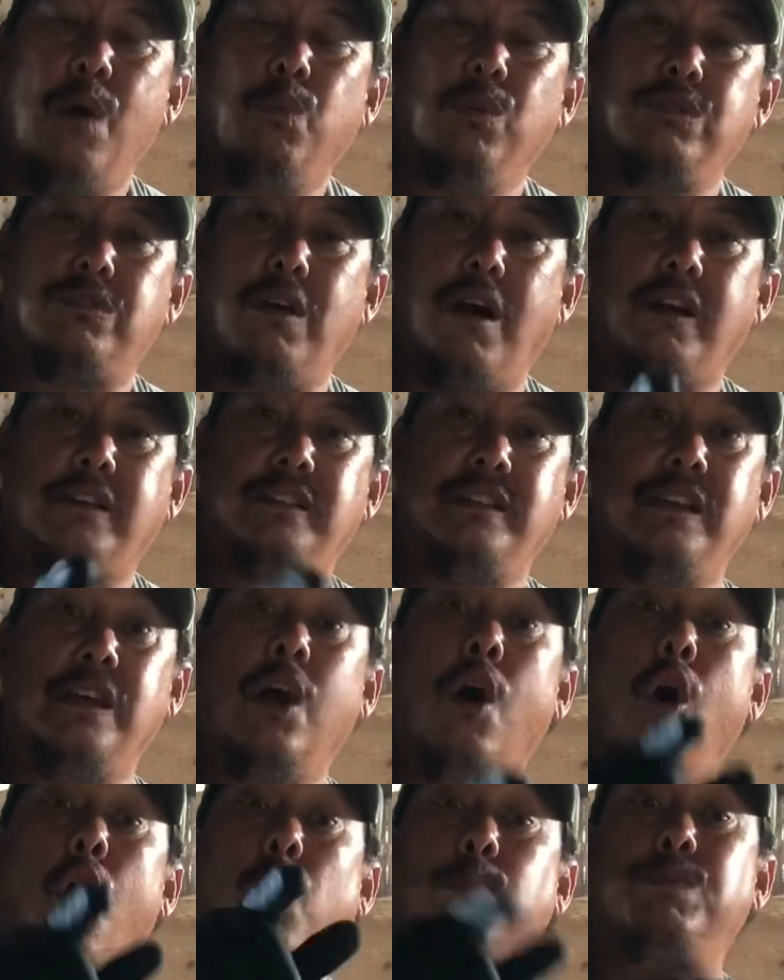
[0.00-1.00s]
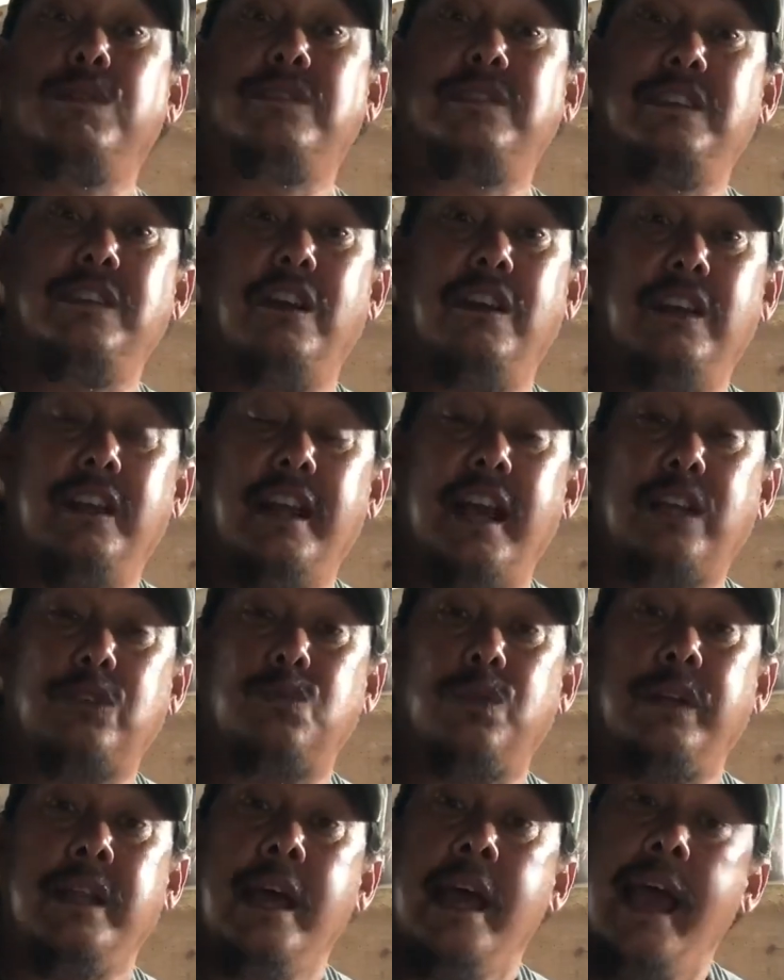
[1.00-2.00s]
We'll talk to you. Hope to see you on the
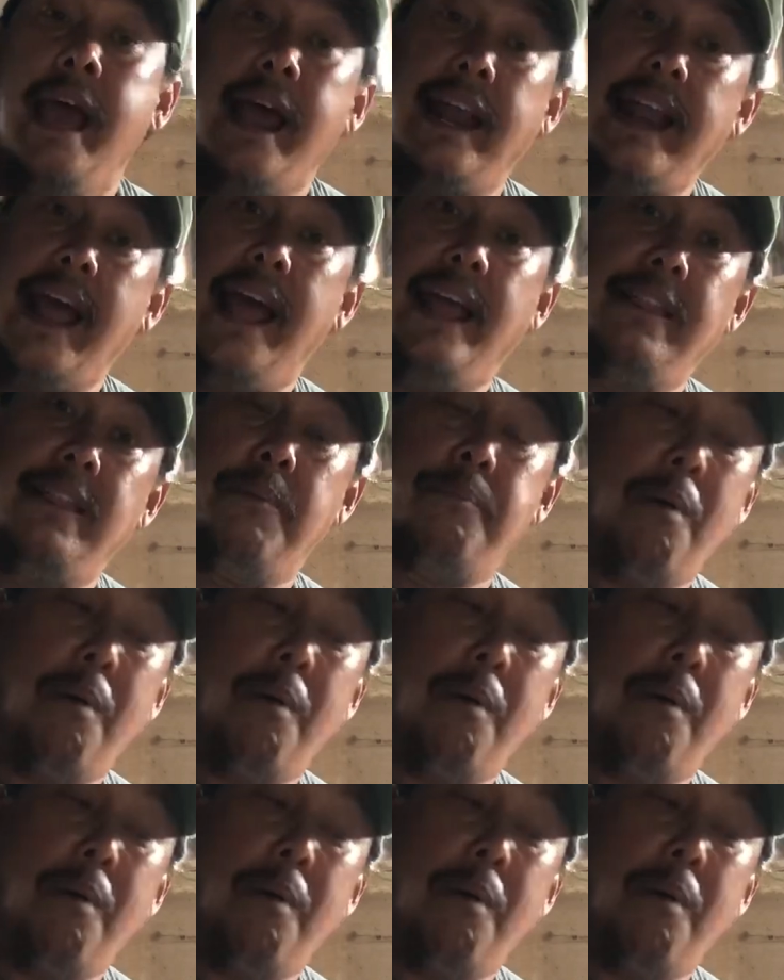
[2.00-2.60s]
next one. And the